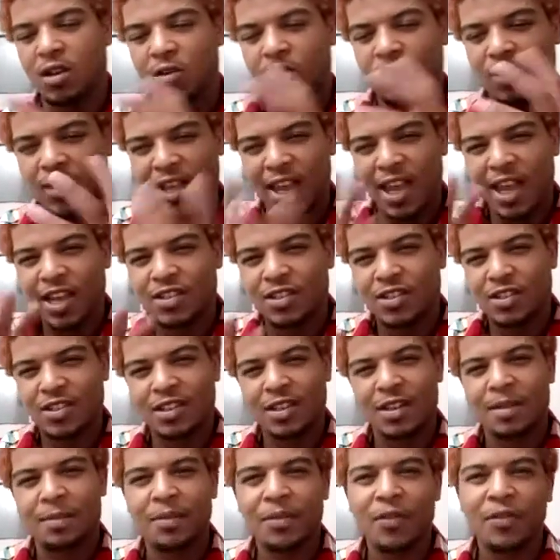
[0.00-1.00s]
catches
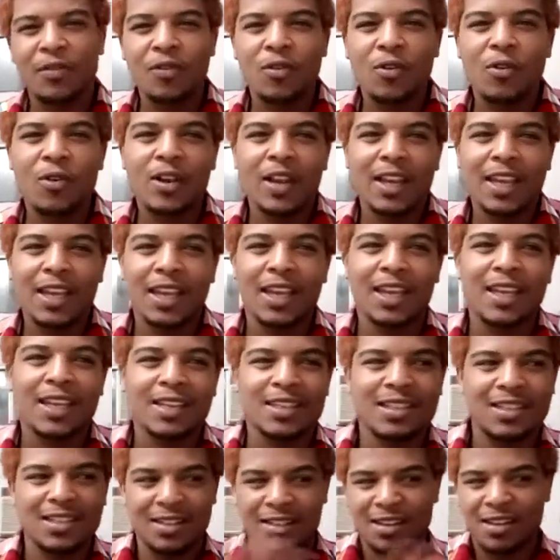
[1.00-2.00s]
it before it
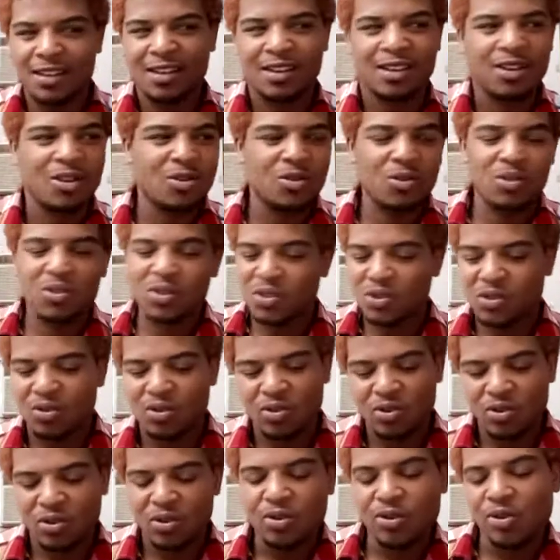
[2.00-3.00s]
gets close or
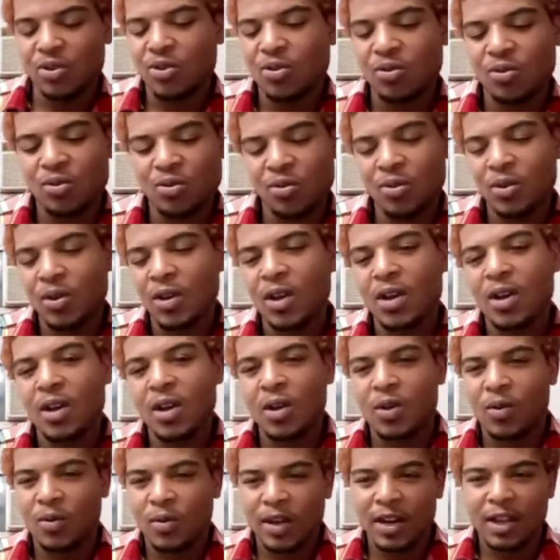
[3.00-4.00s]
to you
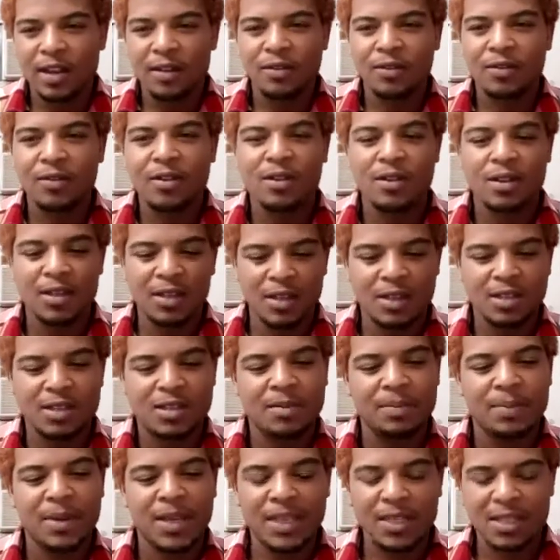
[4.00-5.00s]
or whatever. It's
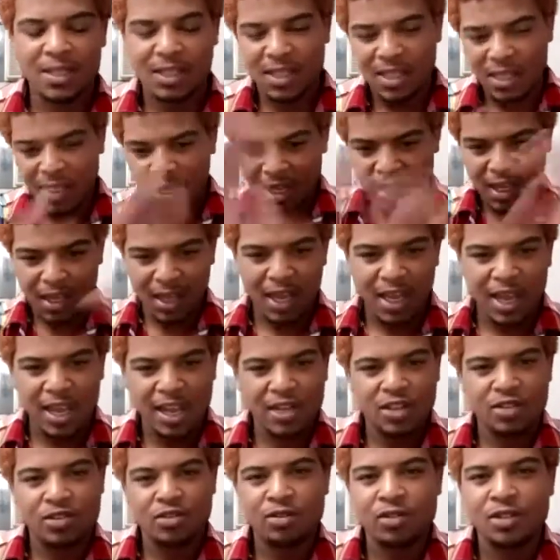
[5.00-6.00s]
basically like an
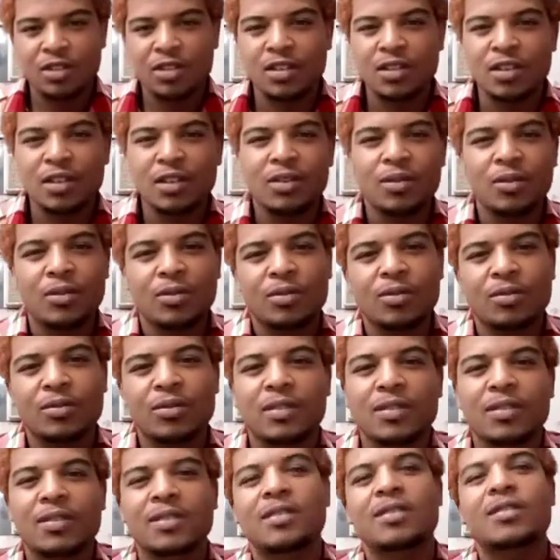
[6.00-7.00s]
extra shield.
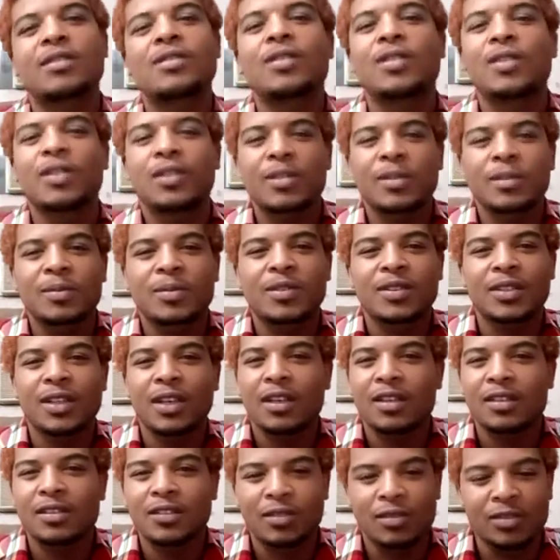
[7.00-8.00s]
You get what I'm
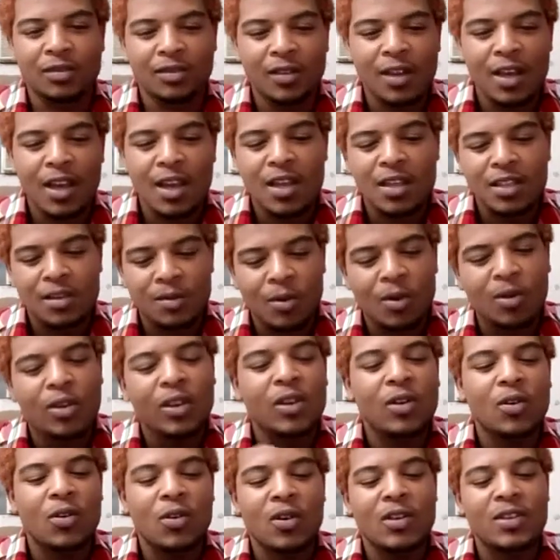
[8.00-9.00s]
saying? So Smoky
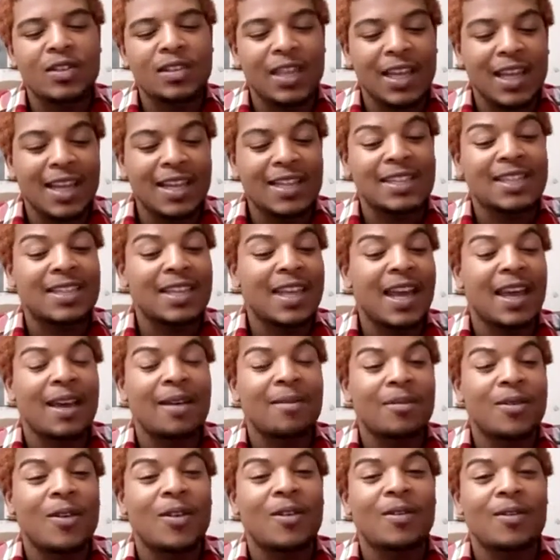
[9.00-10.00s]
Quartz is that
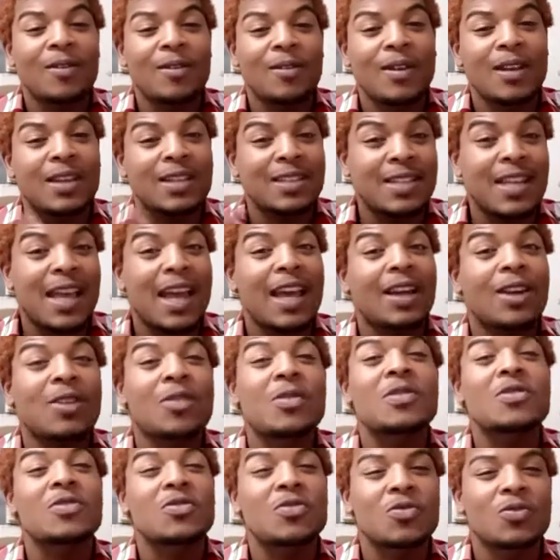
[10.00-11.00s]

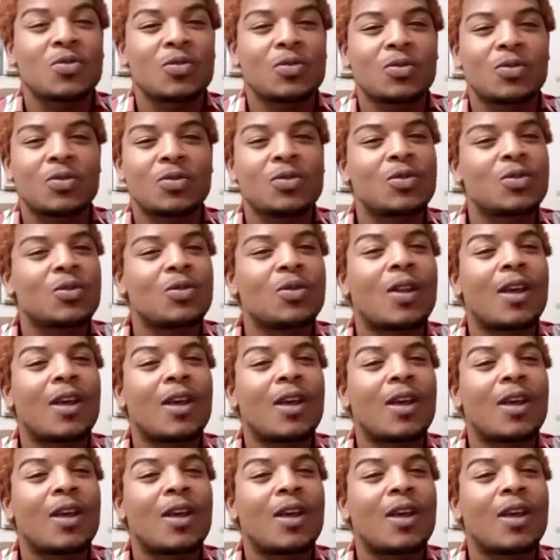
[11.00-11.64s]
crystal. You